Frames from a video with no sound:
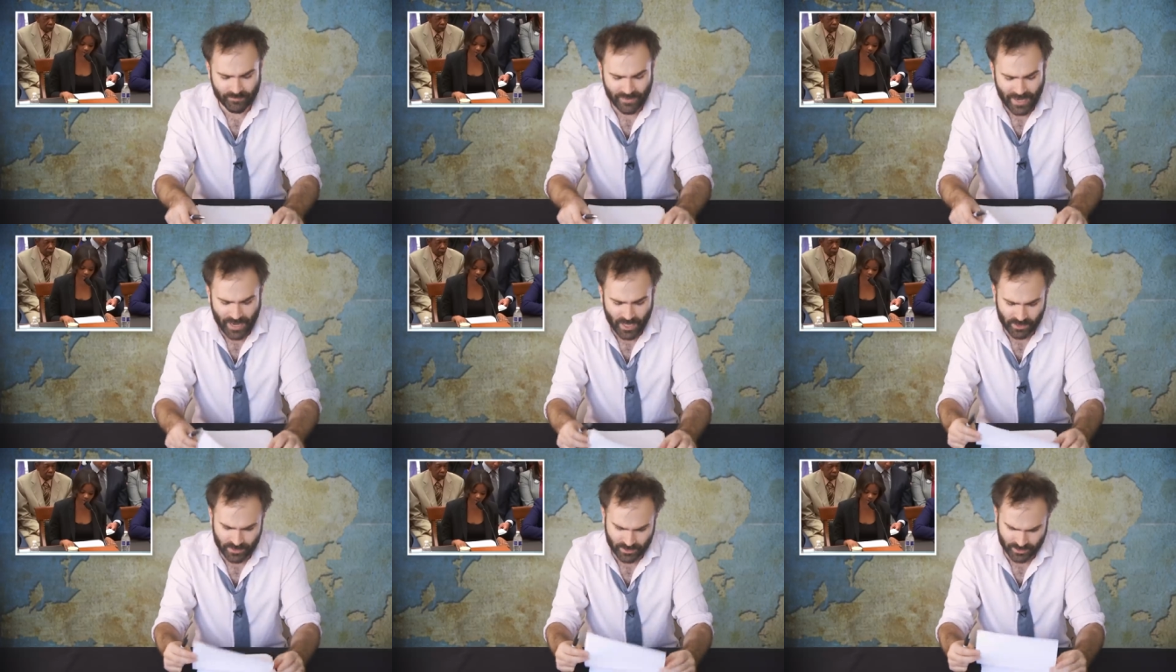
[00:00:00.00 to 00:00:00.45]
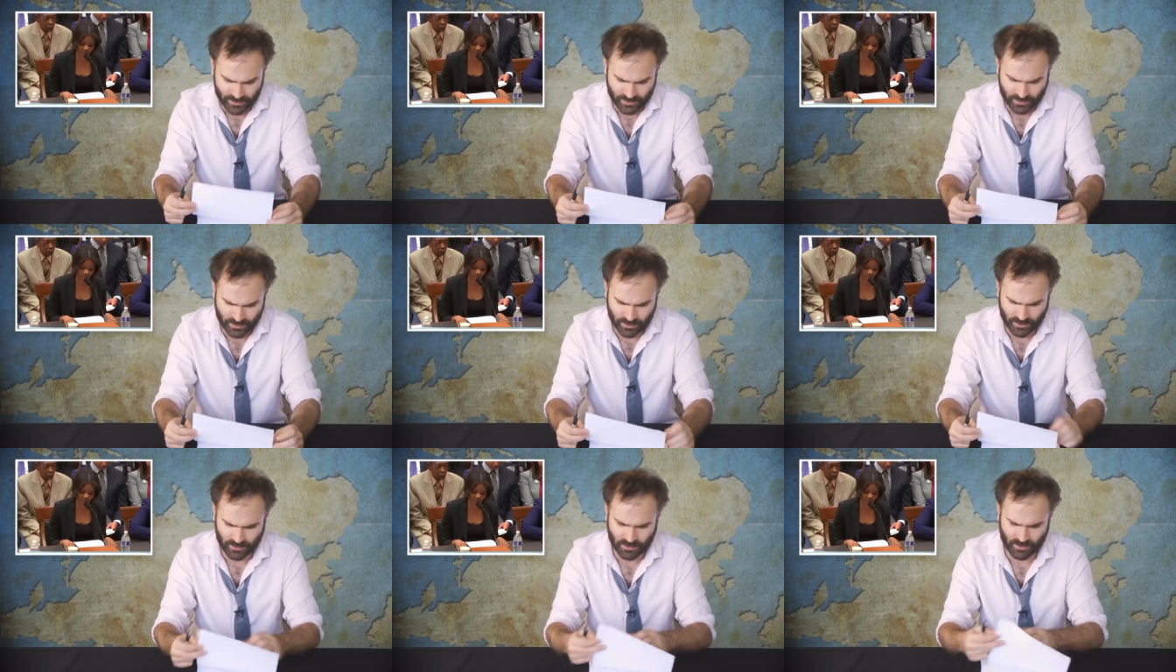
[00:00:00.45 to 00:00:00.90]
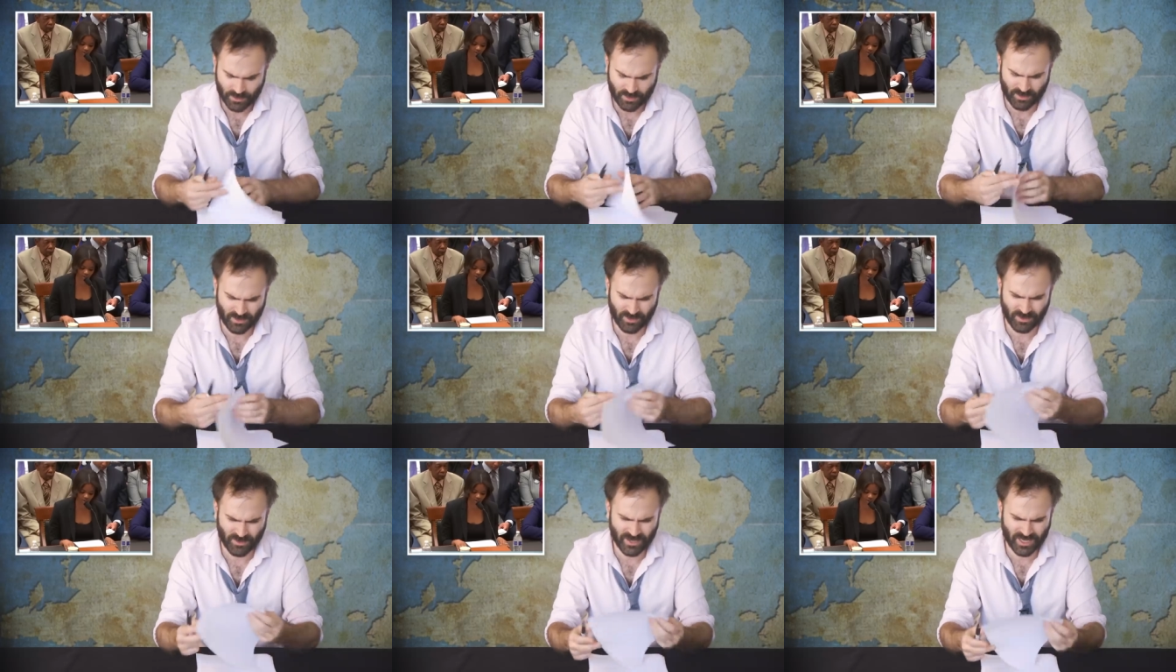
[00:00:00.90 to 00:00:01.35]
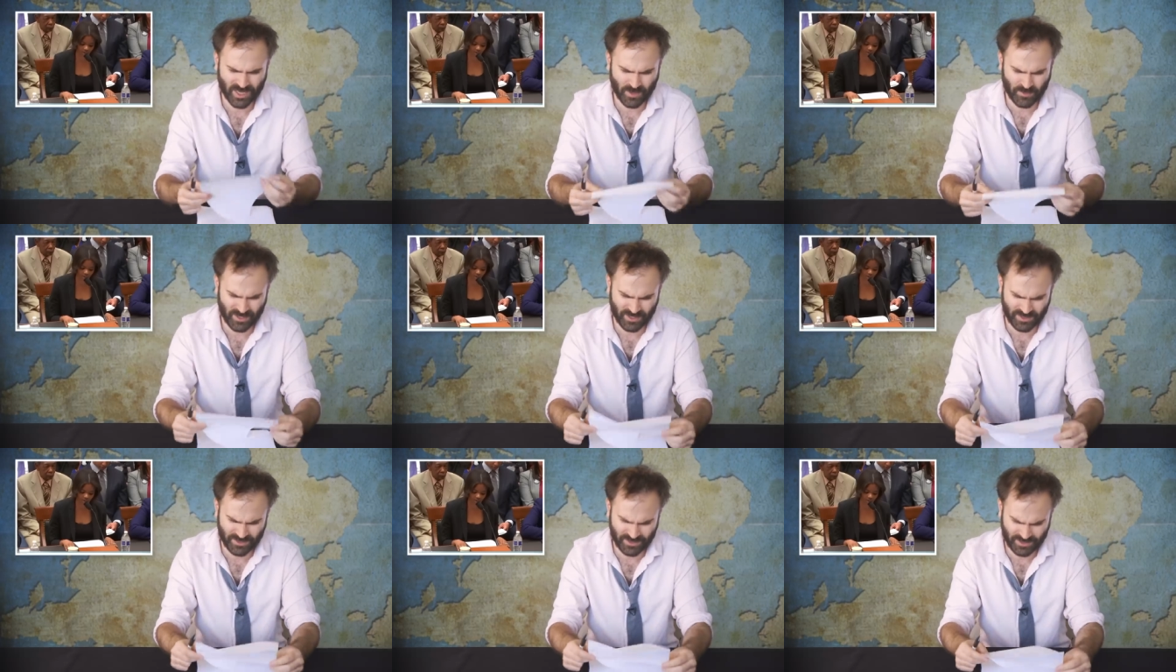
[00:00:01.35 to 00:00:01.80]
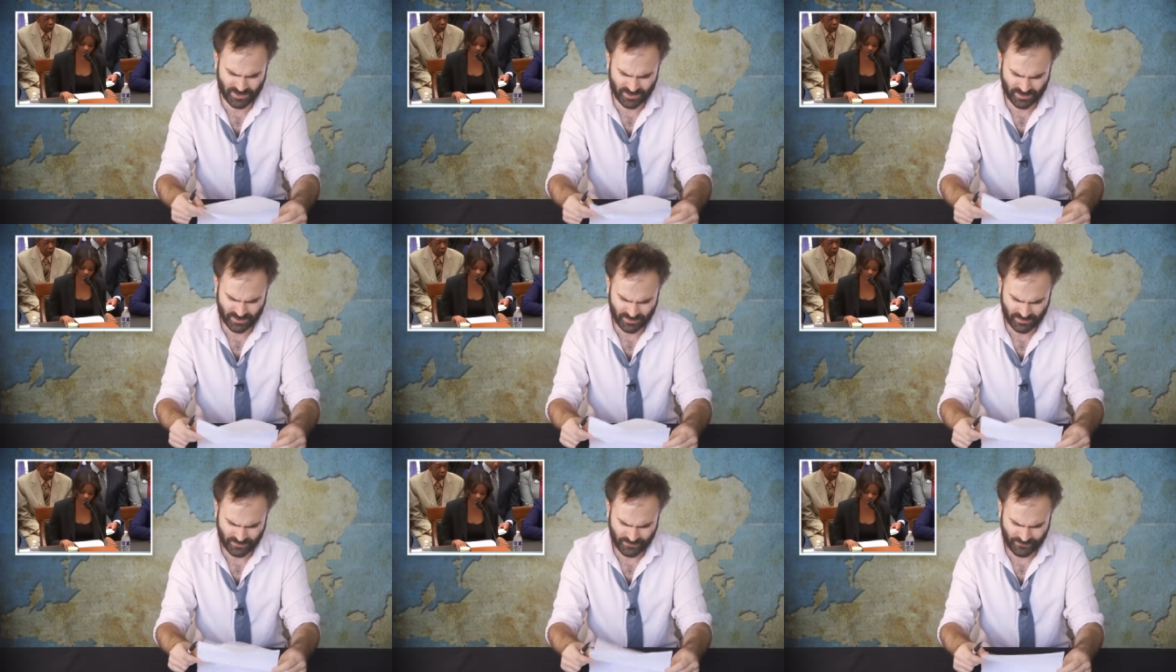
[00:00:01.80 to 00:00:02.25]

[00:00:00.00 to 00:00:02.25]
valid argument